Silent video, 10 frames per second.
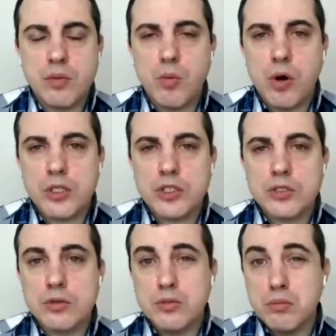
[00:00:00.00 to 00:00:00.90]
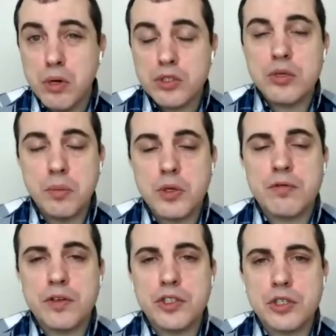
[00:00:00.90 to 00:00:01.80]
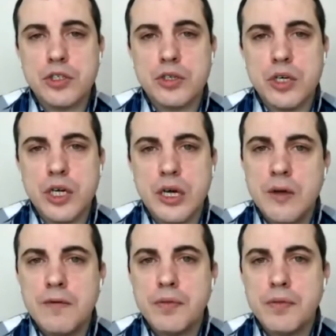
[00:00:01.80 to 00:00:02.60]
but what's most important for security